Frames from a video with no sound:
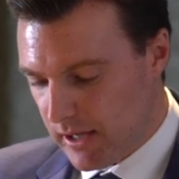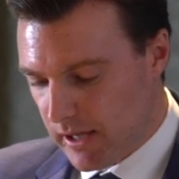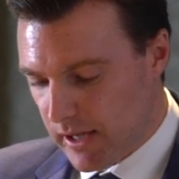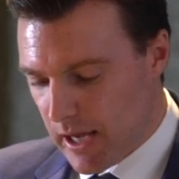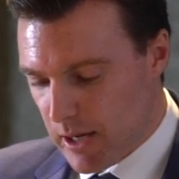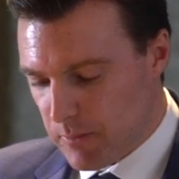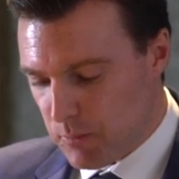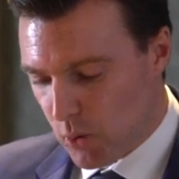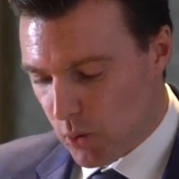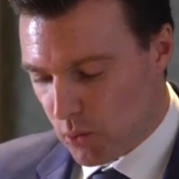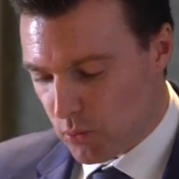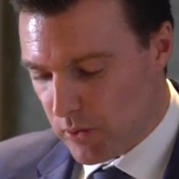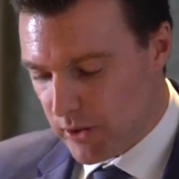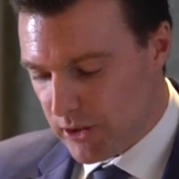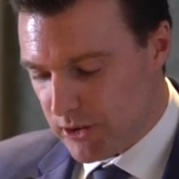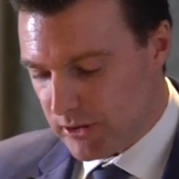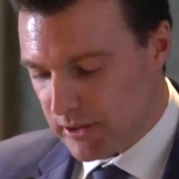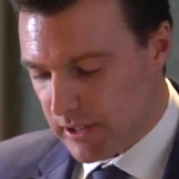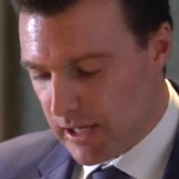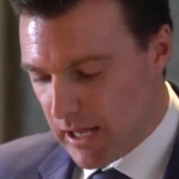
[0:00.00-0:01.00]
and more
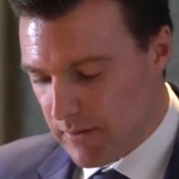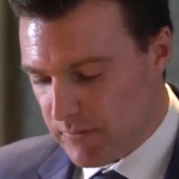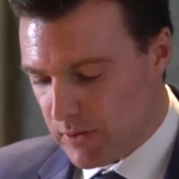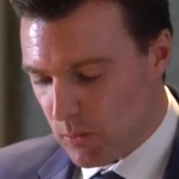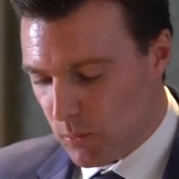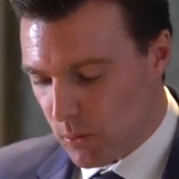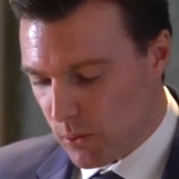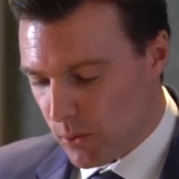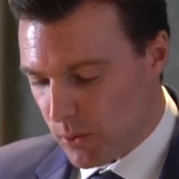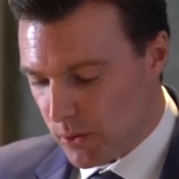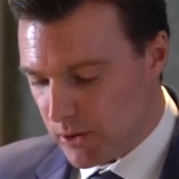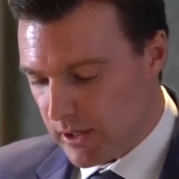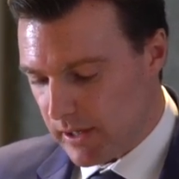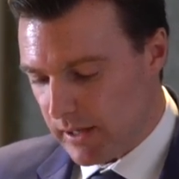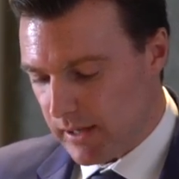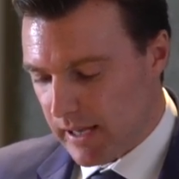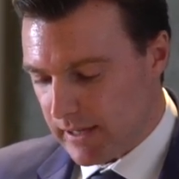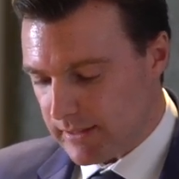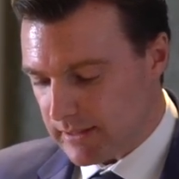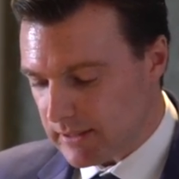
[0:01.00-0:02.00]
recently having worked
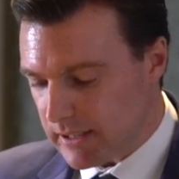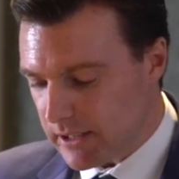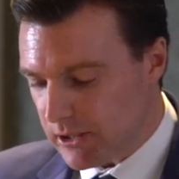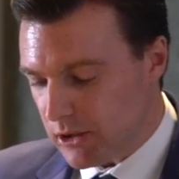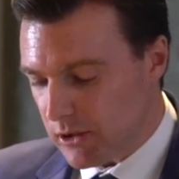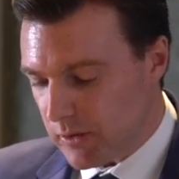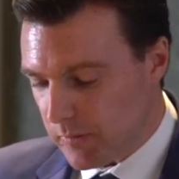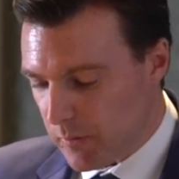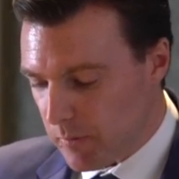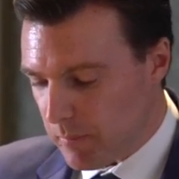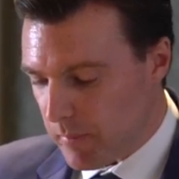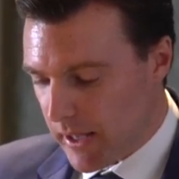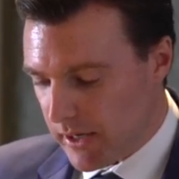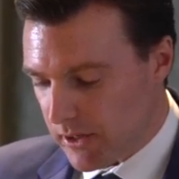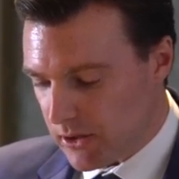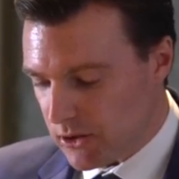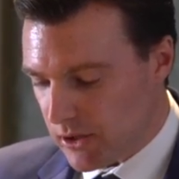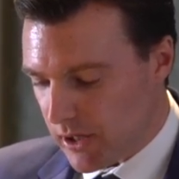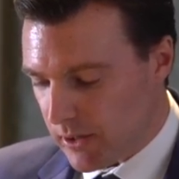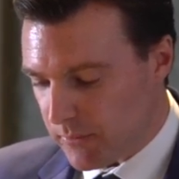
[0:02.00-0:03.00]
as a legislative
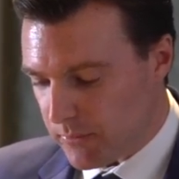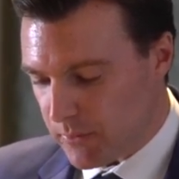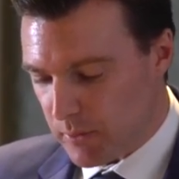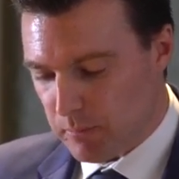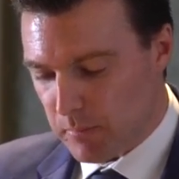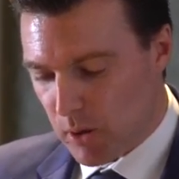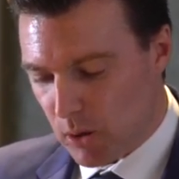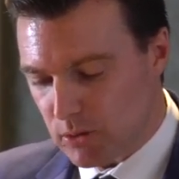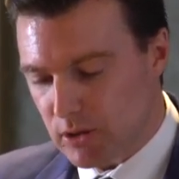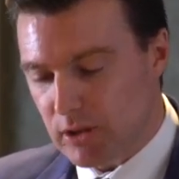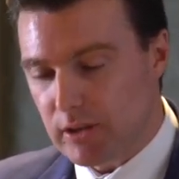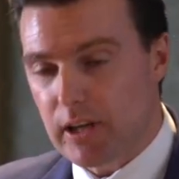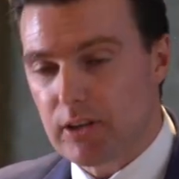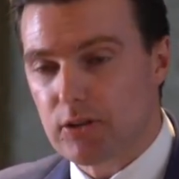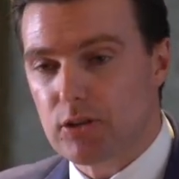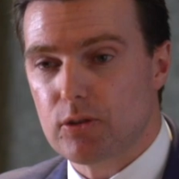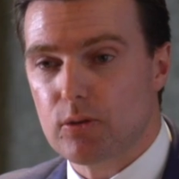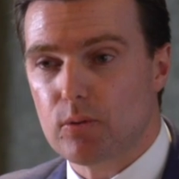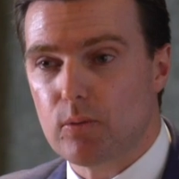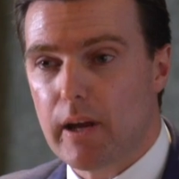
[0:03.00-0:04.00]
manager for a
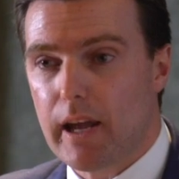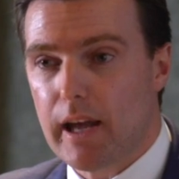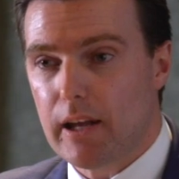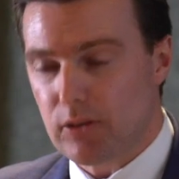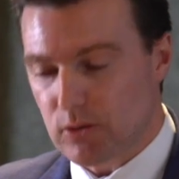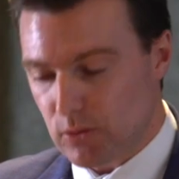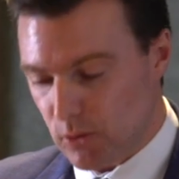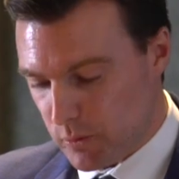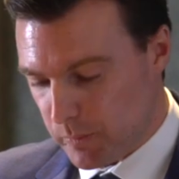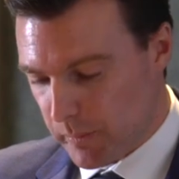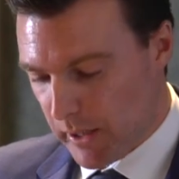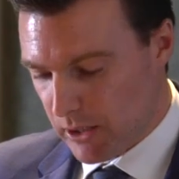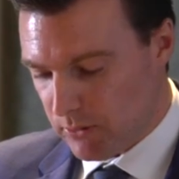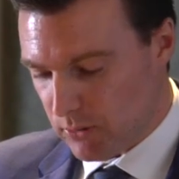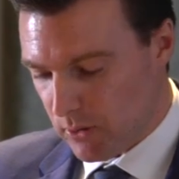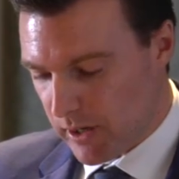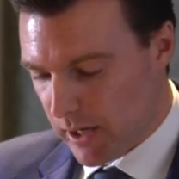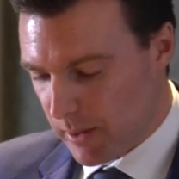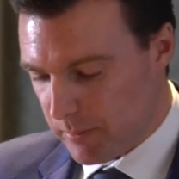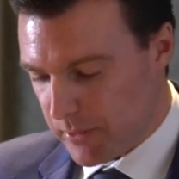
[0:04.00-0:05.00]
multinational outsourced
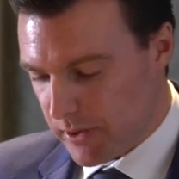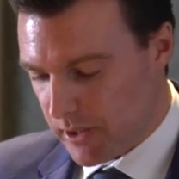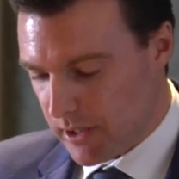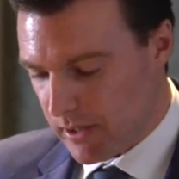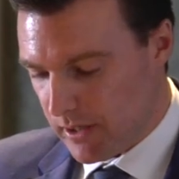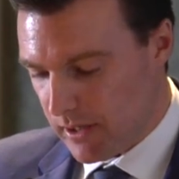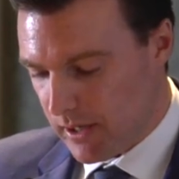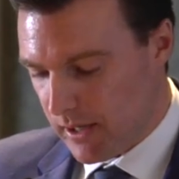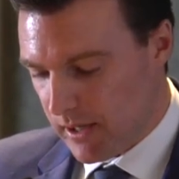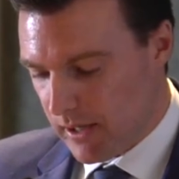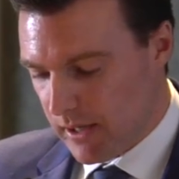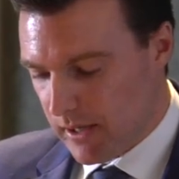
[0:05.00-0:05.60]
payroll company.